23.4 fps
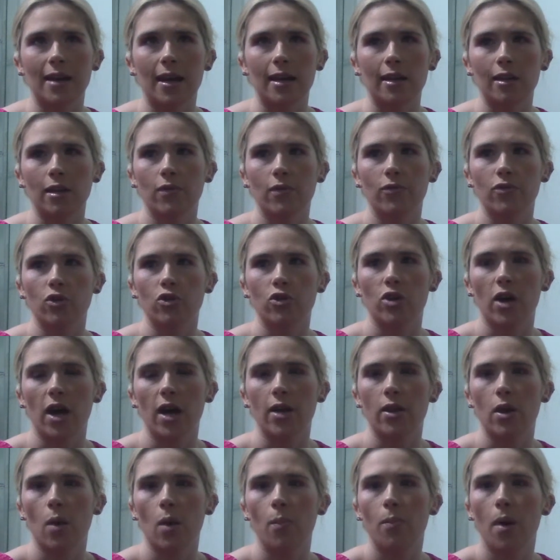I'd love to try
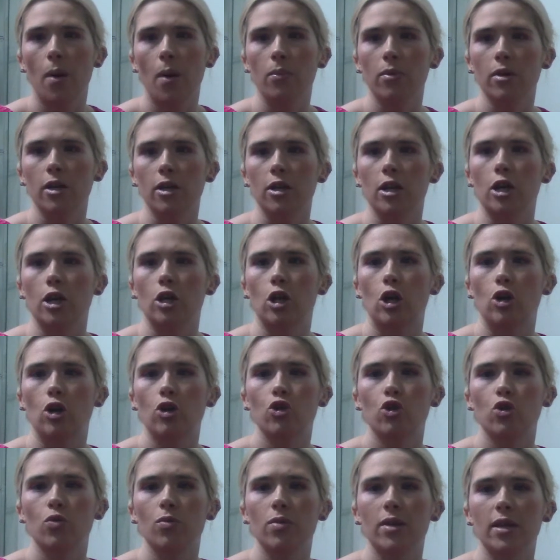their pumpkin and
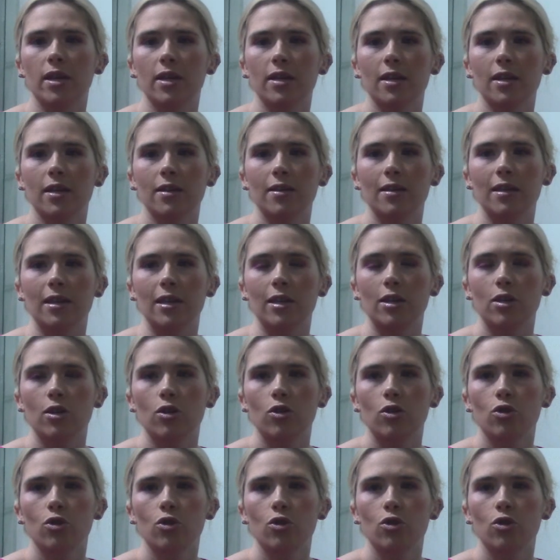turmeric tea.